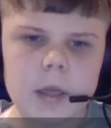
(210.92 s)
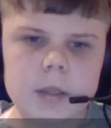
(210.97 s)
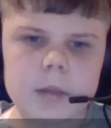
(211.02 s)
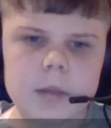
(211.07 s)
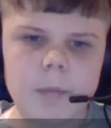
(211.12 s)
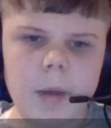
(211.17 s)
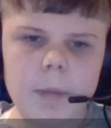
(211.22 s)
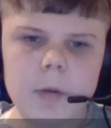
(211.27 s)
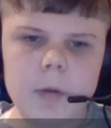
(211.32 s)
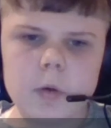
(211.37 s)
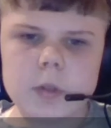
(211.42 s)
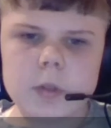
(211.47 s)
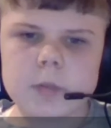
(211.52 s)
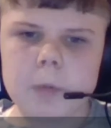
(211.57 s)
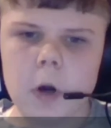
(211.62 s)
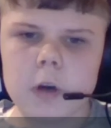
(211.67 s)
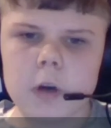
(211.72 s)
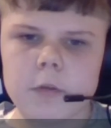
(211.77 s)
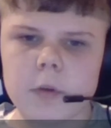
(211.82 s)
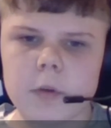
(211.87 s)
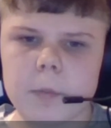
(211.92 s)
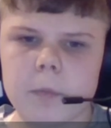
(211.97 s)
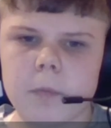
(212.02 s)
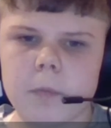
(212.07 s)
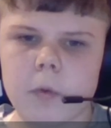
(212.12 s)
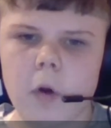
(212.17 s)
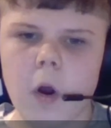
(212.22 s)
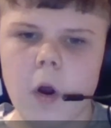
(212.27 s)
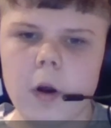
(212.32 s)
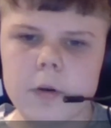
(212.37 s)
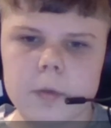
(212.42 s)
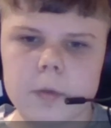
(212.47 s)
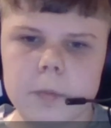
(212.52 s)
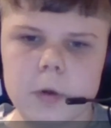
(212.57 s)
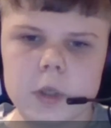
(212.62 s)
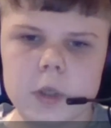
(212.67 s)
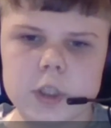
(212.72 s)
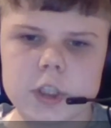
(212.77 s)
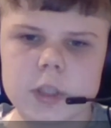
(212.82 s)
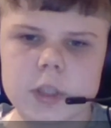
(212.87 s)
The memo is part of a broader
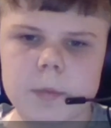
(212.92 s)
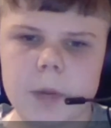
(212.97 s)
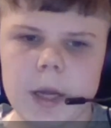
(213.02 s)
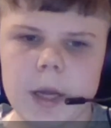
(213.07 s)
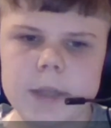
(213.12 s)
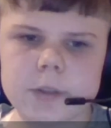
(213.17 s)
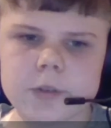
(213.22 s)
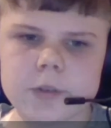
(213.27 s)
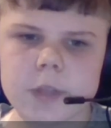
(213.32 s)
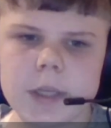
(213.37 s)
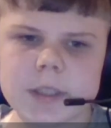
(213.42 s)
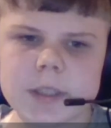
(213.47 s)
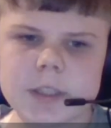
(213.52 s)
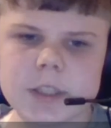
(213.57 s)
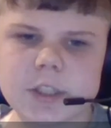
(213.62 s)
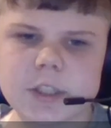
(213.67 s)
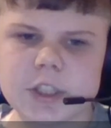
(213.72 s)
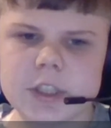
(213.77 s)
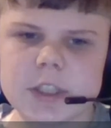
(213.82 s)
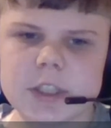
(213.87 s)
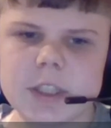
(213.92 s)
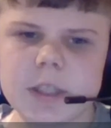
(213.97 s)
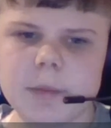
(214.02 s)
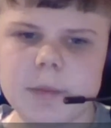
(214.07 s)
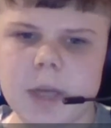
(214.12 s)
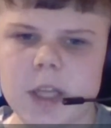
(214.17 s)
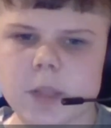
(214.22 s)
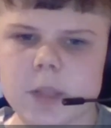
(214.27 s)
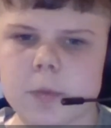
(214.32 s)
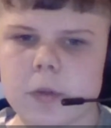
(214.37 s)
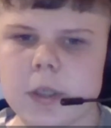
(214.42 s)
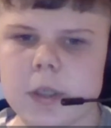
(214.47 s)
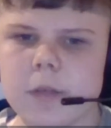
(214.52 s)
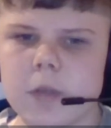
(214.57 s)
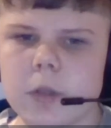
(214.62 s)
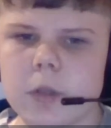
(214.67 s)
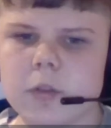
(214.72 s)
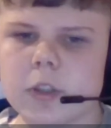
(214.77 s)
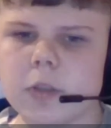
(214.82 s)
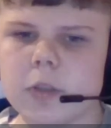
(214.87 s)
push the Biden transition team has
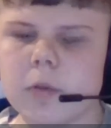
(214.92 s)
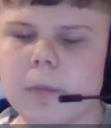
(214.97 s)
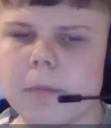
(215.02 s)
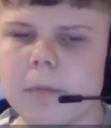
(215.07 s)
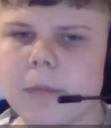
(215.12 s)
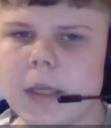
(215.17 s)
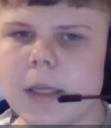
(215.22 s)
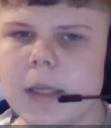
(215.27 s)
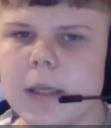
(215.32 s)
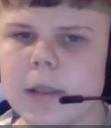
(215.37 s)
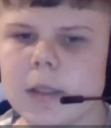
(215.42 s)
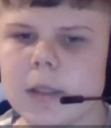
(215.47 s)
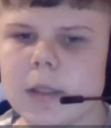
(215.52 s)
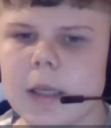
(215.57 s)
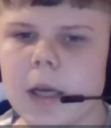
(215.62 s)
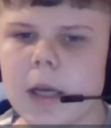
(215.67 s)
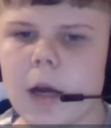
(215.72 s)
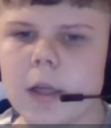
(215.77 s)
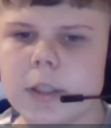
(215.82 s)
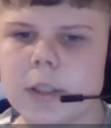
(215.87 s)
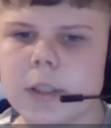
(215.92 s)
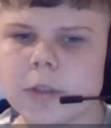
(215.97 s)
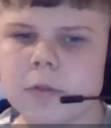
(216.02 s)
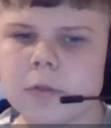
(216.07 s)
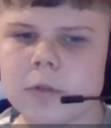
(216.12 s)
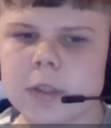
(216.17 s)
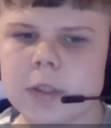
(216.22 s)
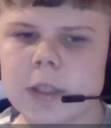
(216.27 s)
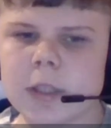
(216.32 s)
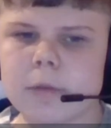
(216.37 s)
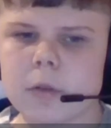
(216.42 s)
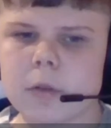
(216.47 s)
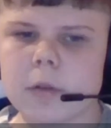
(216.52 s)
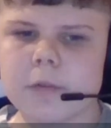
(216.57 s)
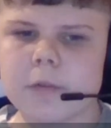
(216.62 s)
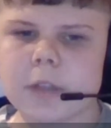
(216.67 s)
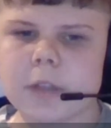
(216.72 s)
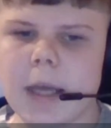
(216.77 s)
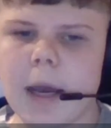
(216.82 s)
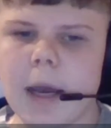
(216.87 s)
previewed to immediately undo several
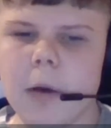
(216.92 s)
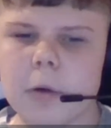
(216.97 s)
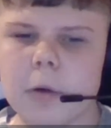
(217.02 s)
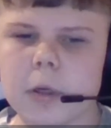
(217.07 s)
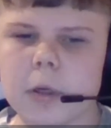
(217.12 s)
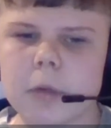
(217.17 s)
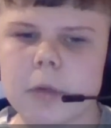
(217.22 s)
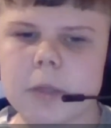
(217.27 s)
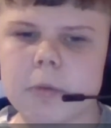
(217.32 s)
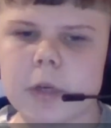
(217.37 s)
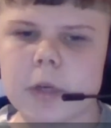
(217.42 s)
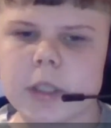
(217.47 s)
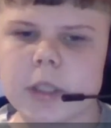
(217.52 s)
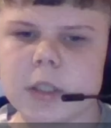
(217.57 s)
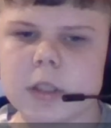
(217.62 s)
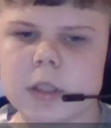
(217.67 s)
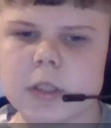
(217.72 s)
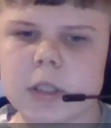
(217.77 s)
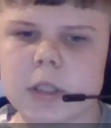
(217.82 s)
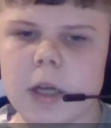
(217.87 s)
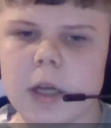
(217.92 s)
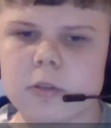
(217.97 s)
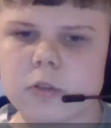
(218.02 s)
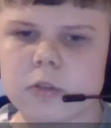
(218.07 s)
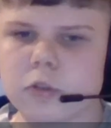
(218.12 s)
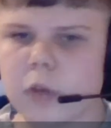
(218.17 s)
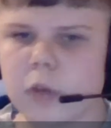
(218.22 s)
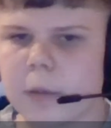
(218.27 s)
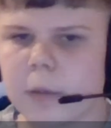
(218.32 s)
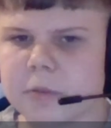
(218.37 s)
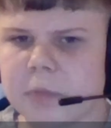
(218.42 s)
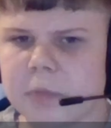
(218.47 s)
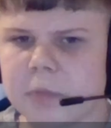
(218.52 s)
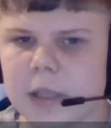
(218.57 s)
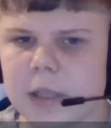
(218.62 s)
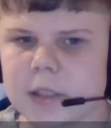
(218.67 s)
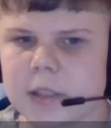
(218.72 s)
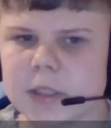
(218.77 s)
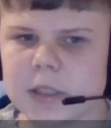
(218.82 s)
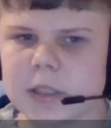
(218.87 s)
of the outgoing President Donald Trump's
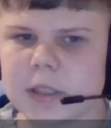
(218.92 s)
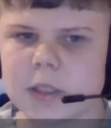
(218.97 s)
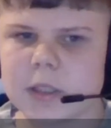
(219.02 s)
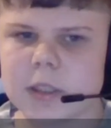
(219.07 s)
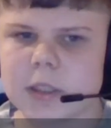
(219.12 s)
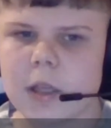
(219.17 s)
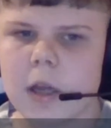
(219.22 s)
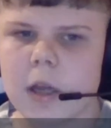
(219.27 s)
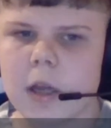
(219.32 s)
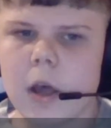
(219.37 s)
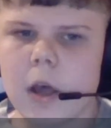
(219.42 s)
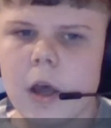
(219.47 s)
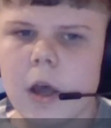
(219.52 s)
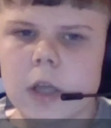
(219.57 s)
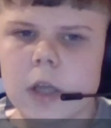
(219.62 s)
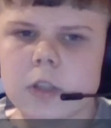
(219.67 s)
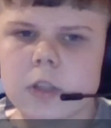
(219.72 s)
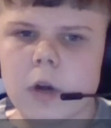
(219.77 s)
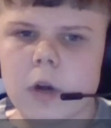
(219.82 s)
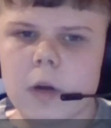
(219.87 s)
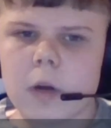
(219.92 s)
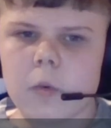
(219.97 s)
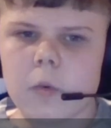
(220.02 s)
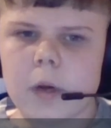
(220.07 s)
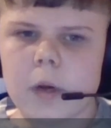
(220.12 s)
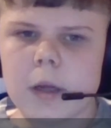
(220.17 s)
policies. Our